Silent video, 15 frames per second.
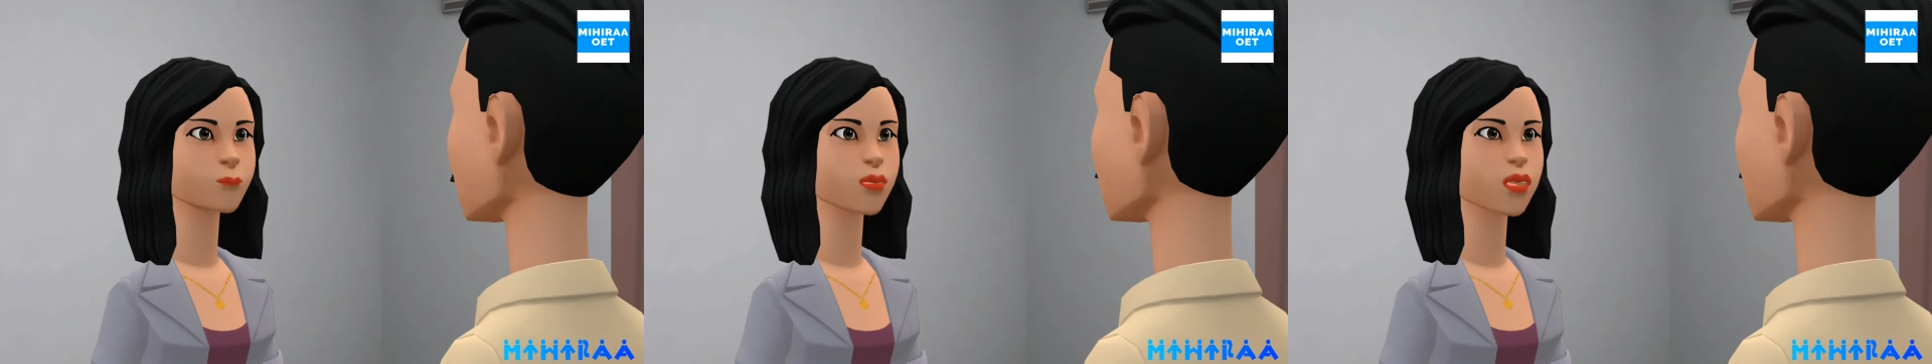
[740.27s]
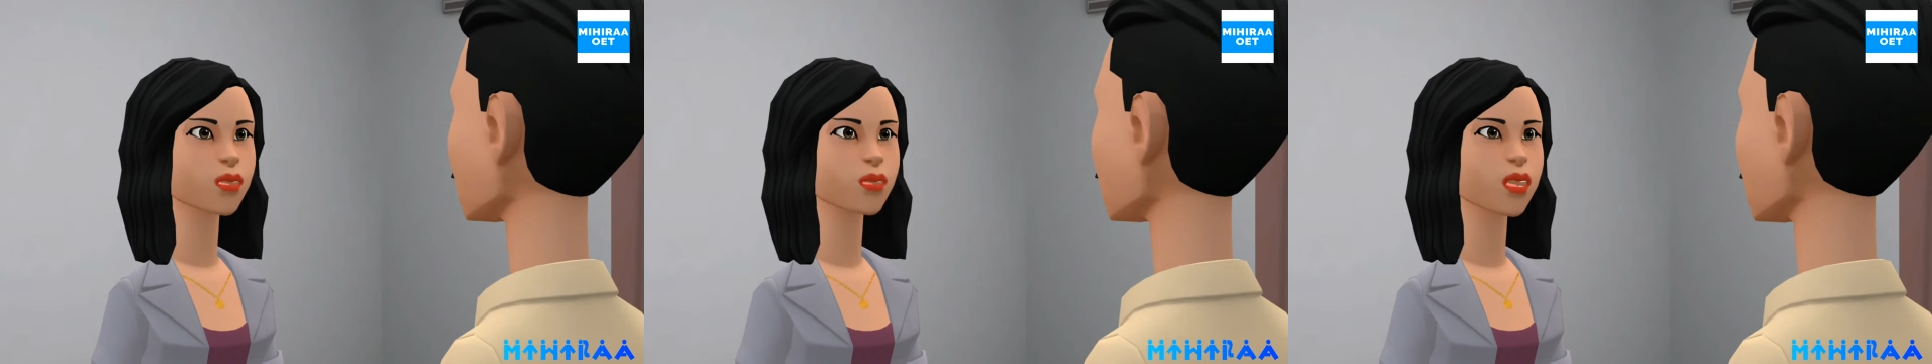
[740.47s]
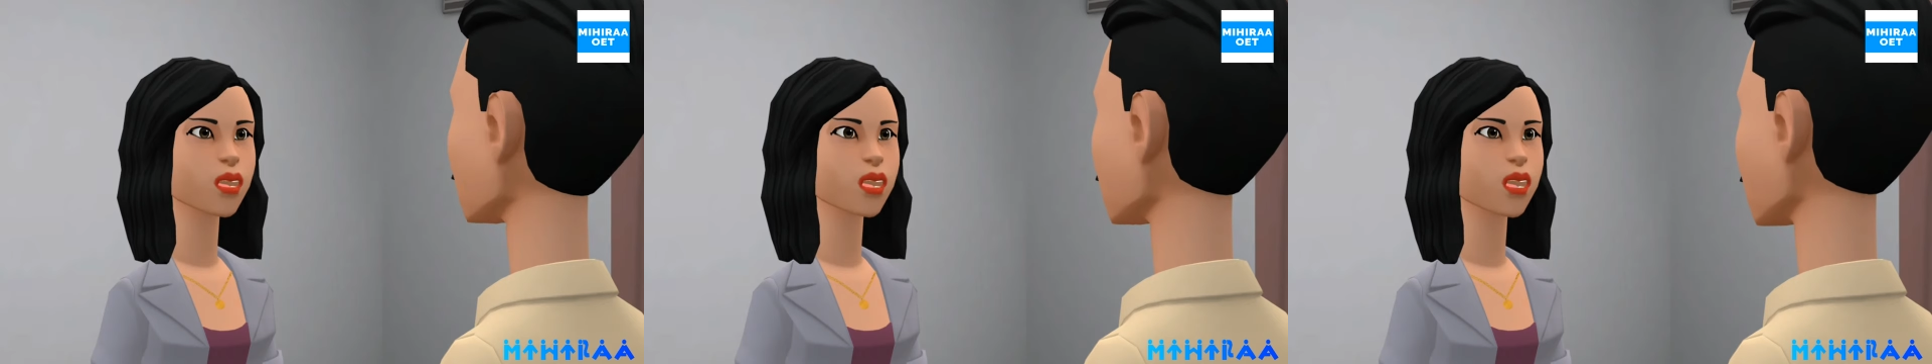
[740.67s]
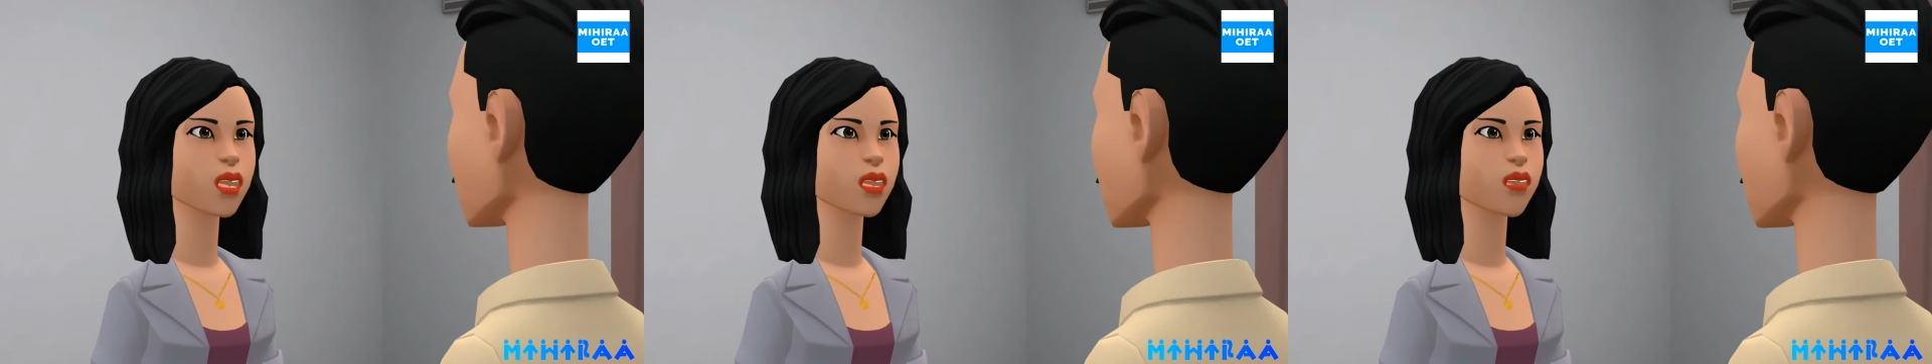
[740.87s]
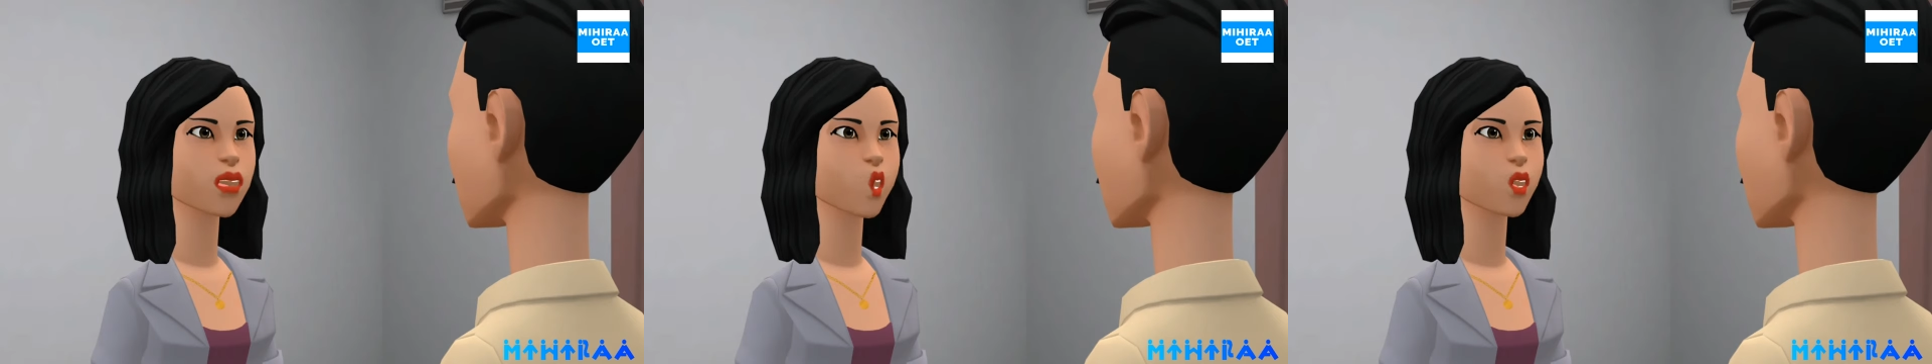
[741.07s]
That's the end
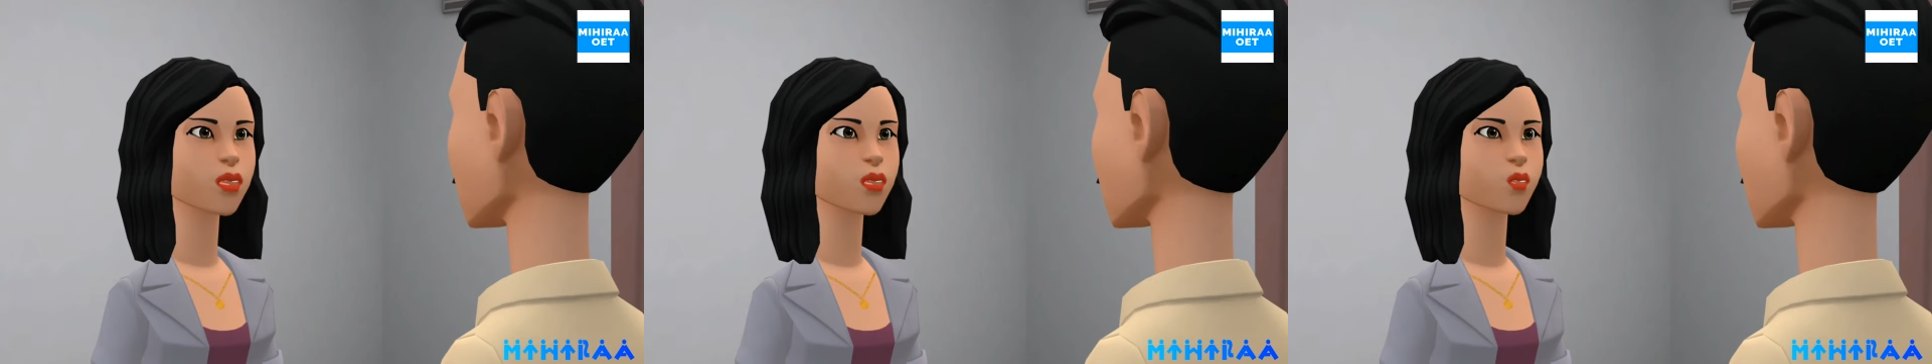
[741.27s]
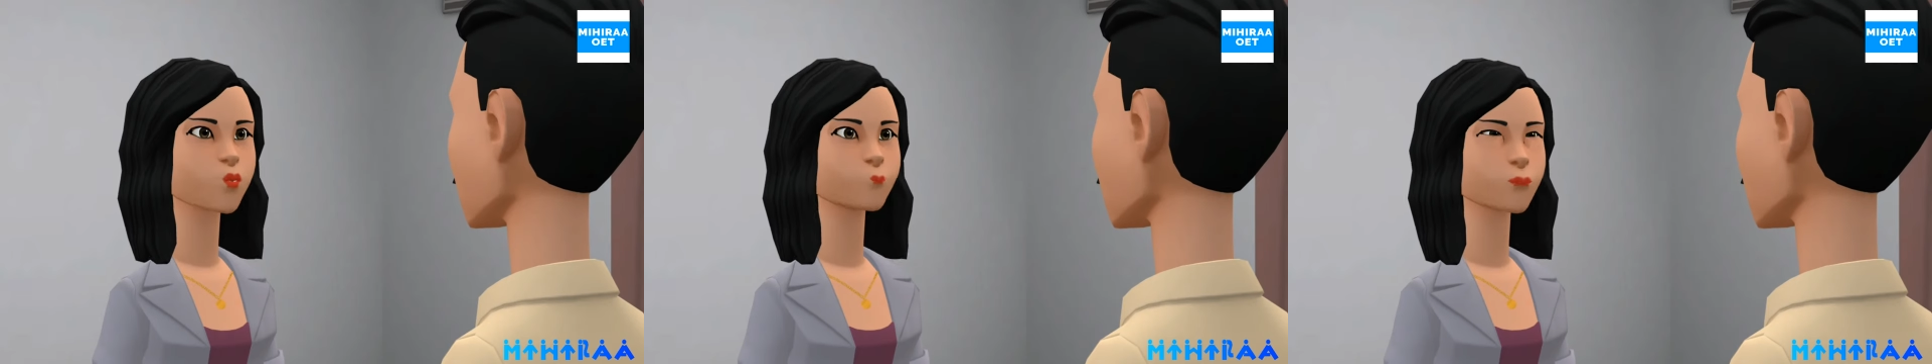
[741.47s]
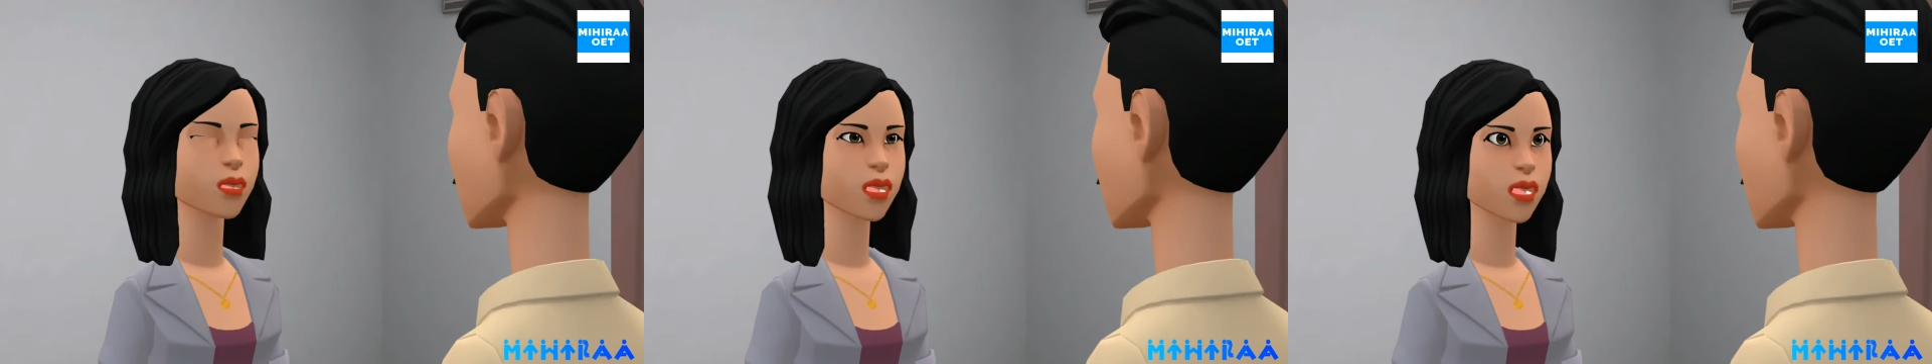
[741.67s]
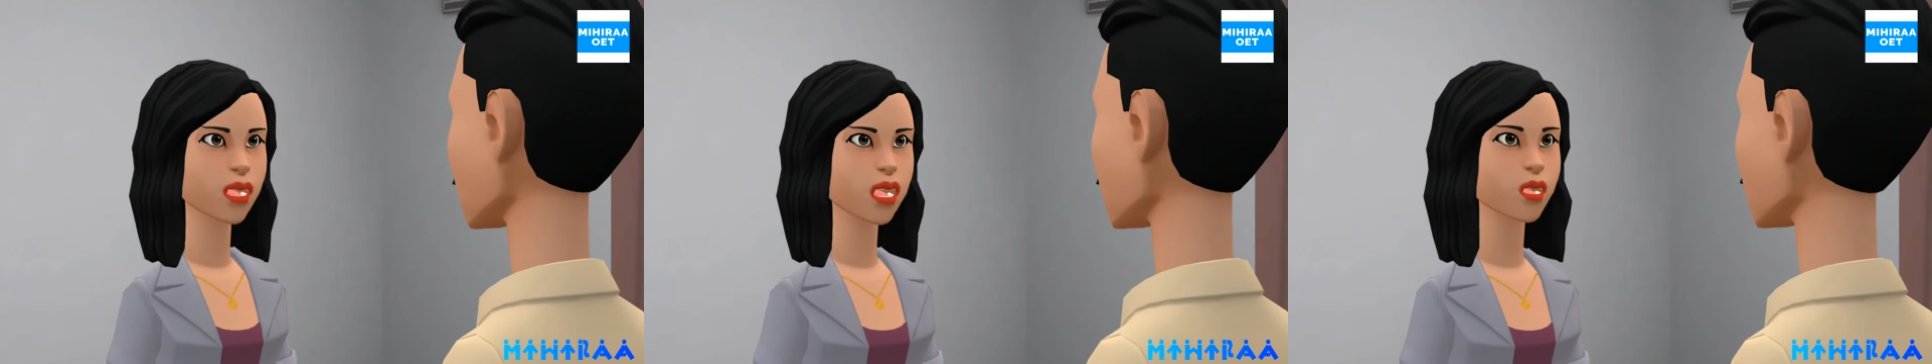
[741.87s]
of your OET-speaking